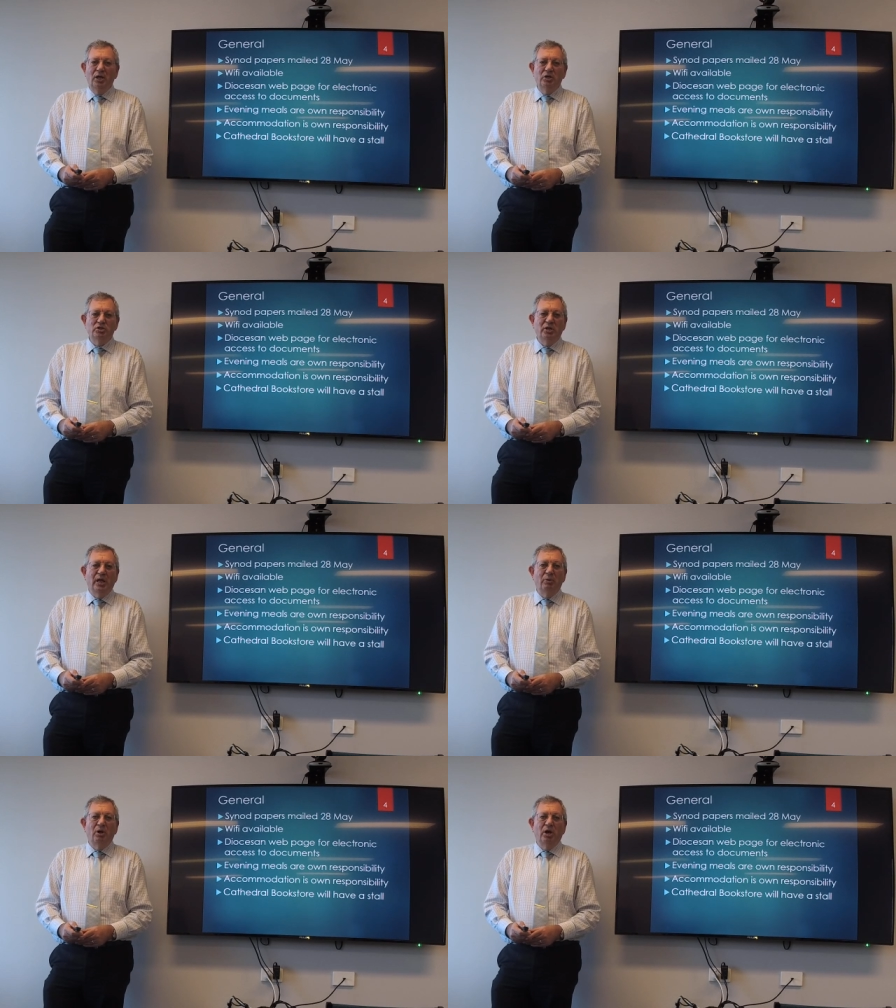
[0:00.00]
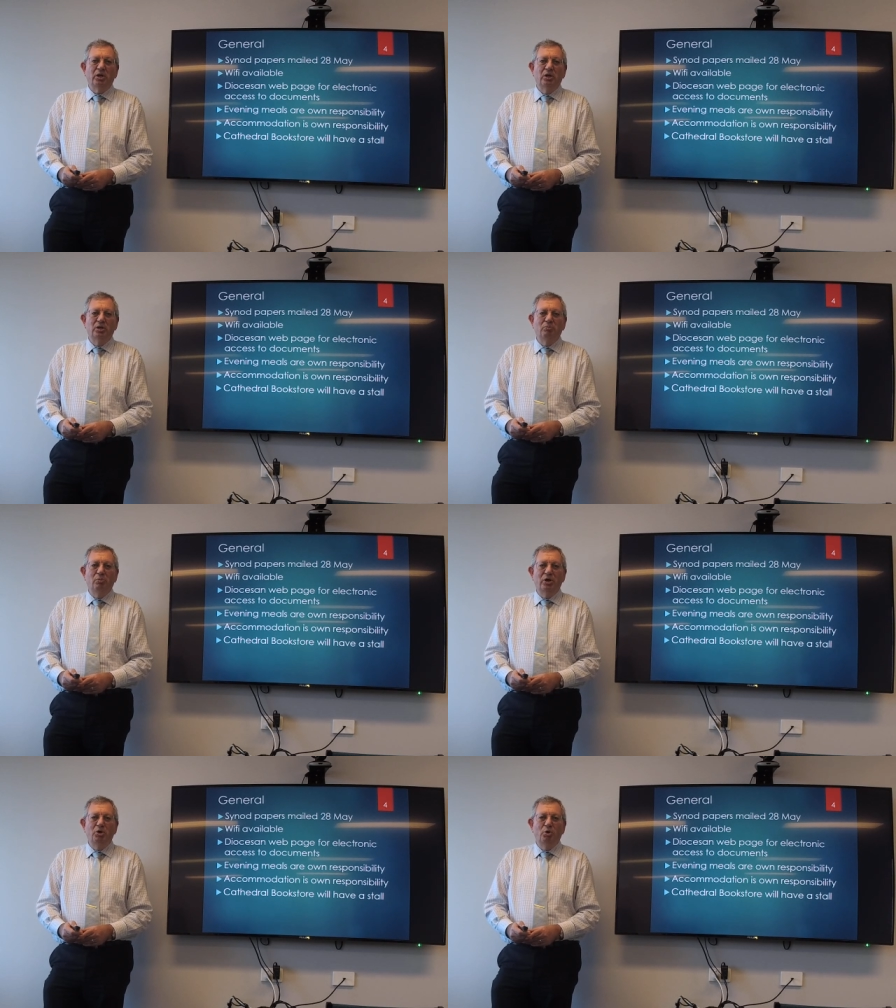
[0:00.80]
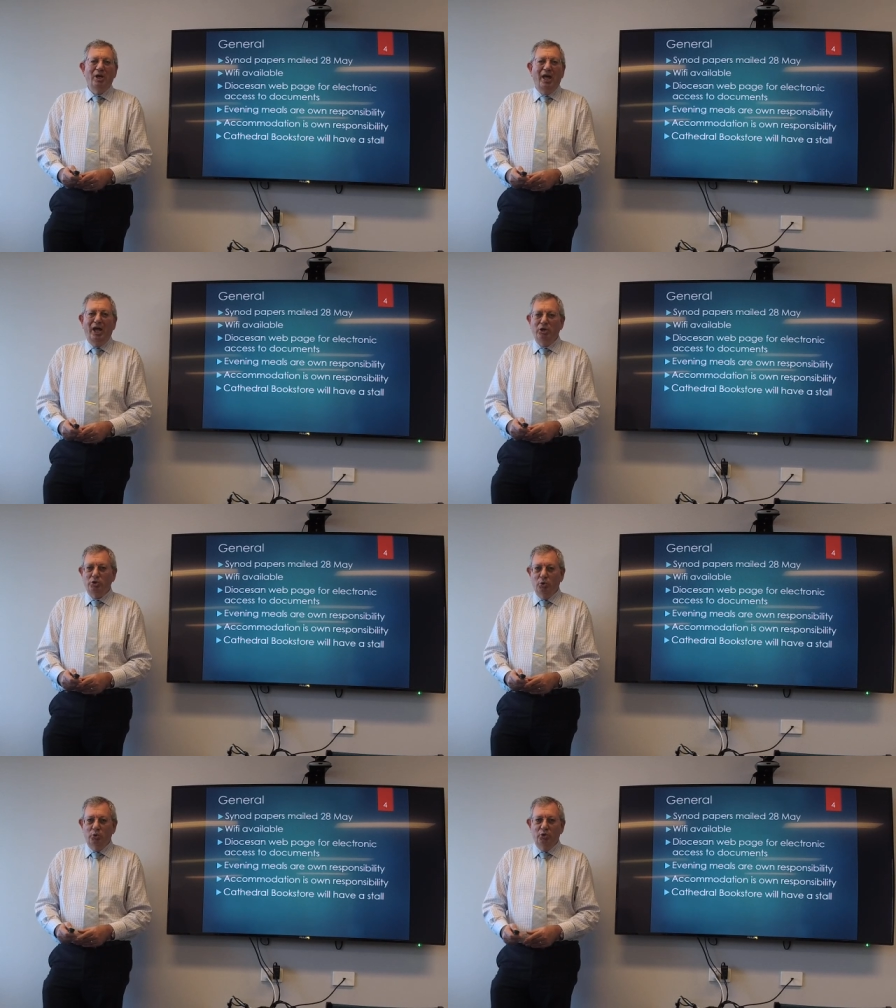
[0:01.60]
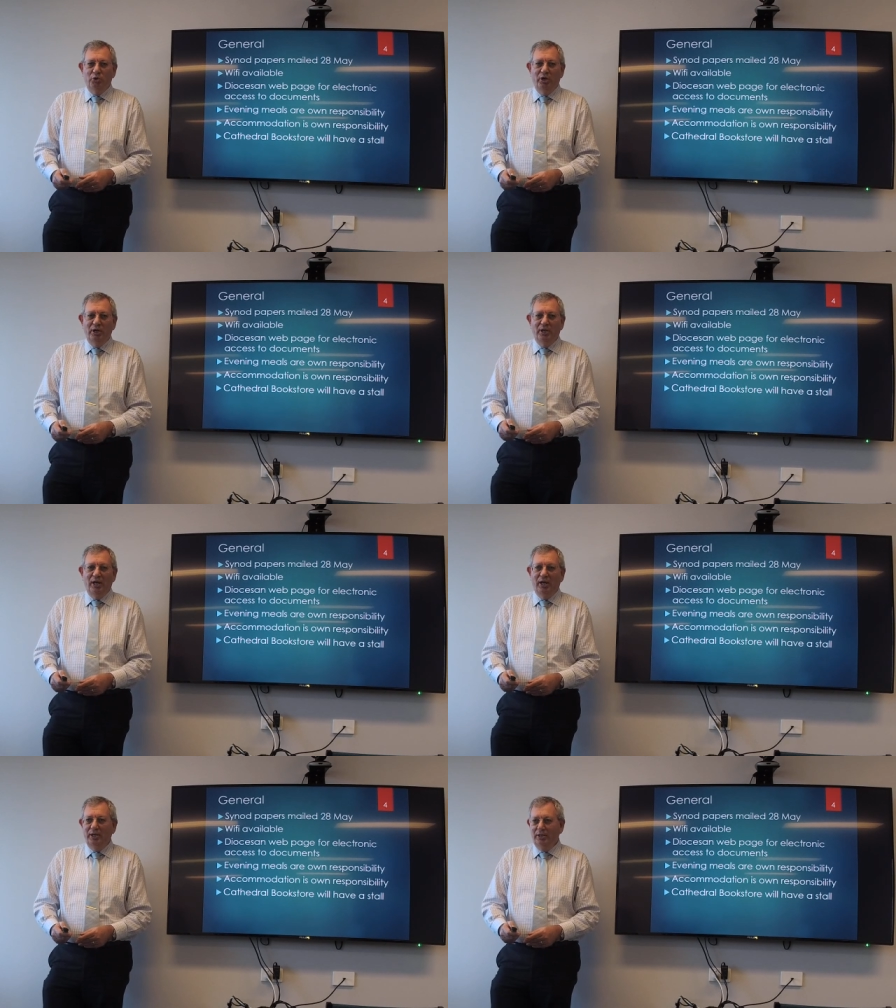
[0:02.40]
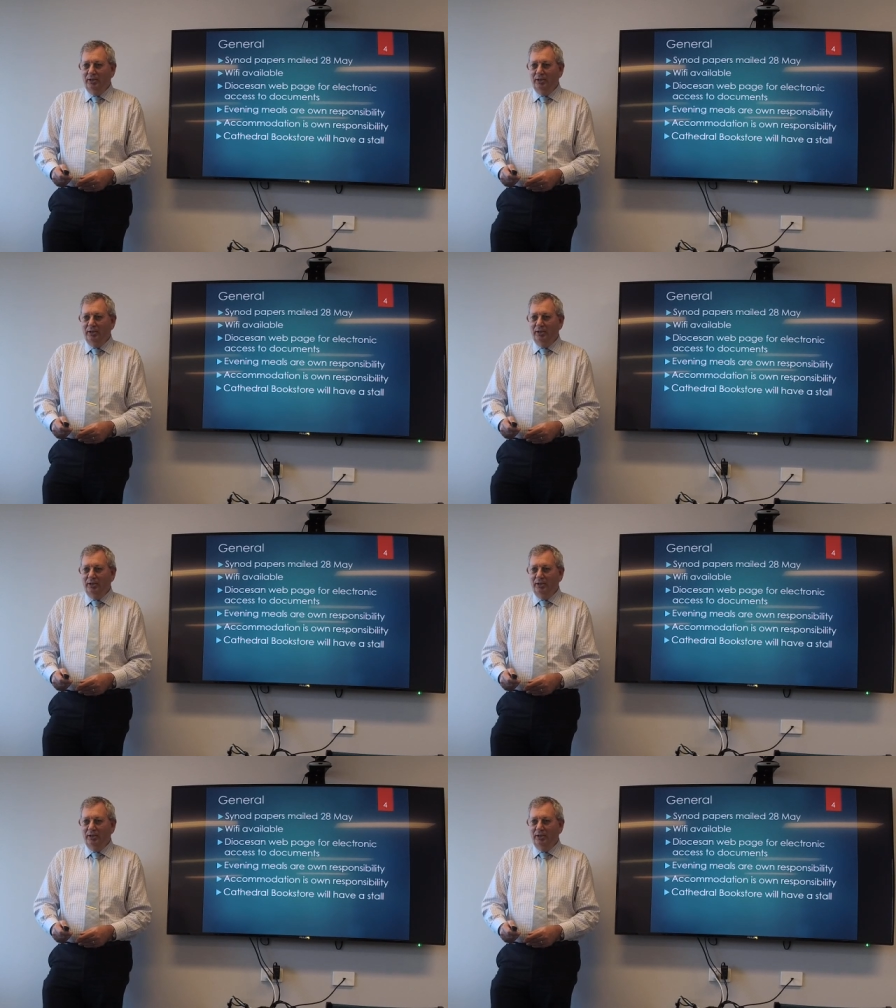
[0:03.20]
So they would like you to bring your cash or your credit card.